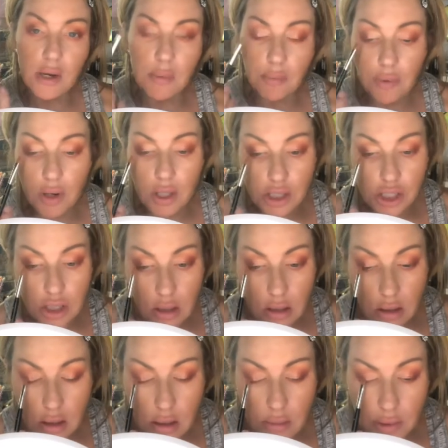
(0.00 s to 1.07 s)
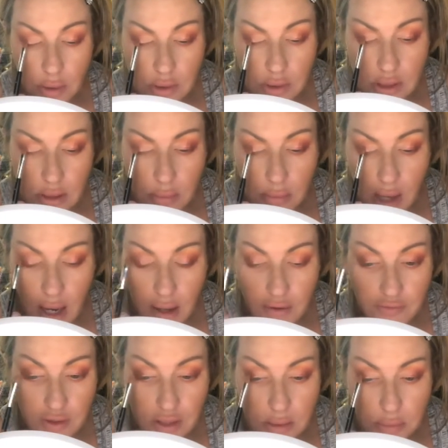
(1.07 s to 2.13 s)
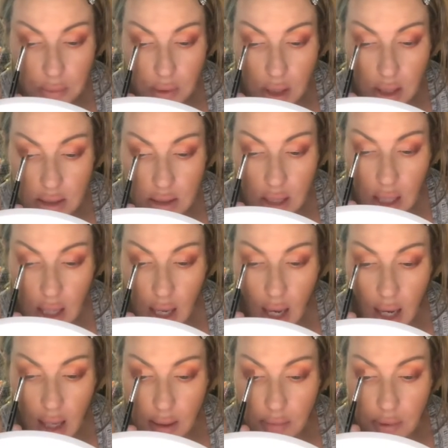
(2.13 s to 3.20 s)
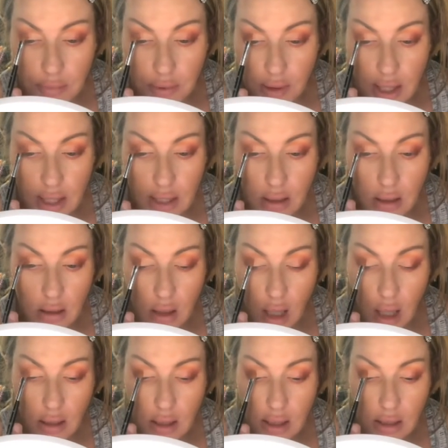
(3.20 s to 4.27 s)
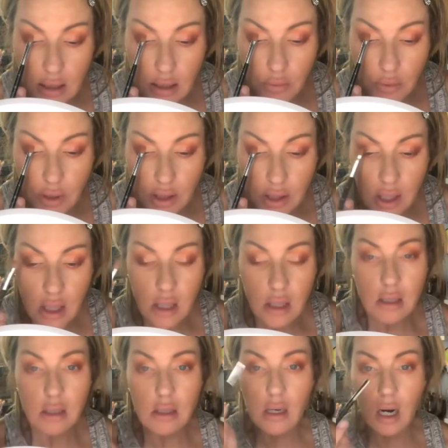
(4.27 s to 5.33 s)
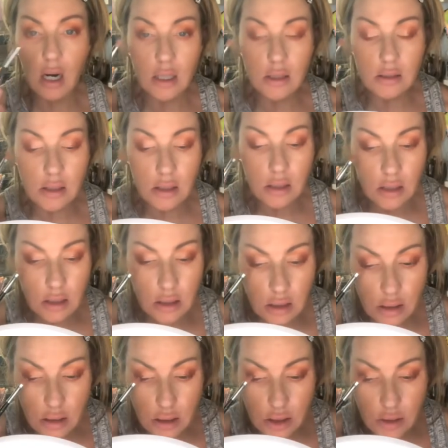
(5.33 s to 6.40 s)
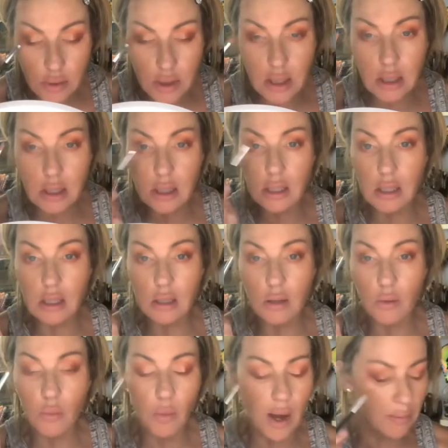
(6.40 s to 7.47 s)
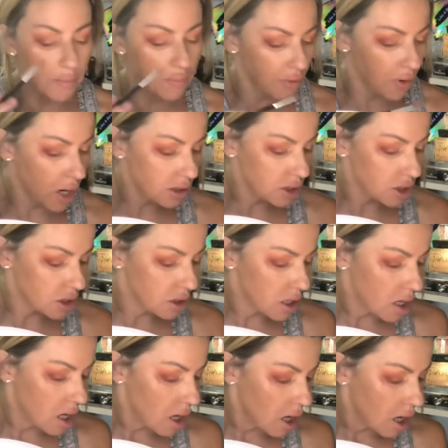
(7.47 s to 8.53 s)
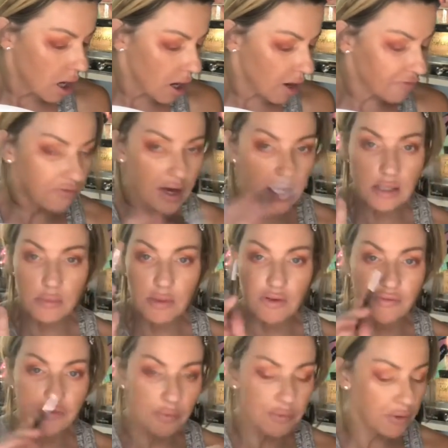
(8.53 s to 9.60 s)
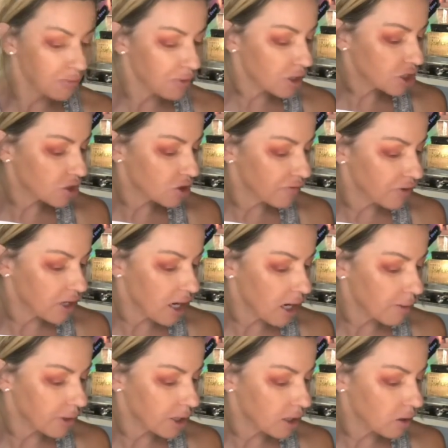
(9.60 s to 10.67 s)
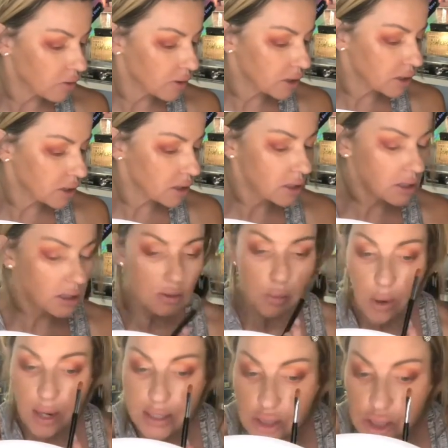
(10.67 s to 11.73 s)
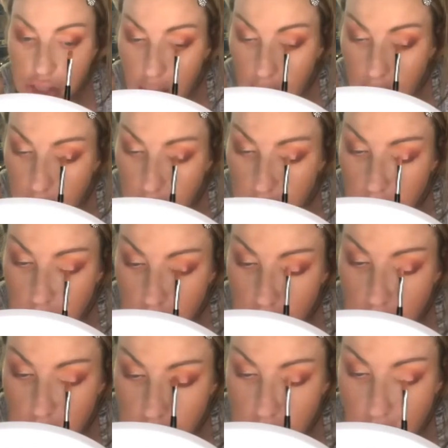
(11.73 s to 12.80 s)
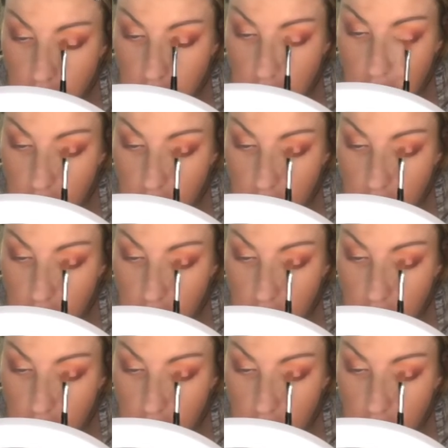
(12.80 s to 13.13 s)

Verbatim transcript: my brush here a little bit with some MAC Fix Plus. I've been playing a lot lately with not doing the wet brush effect. I'm going to flip the brush over now. I'm going to go into this white shade, the Sugar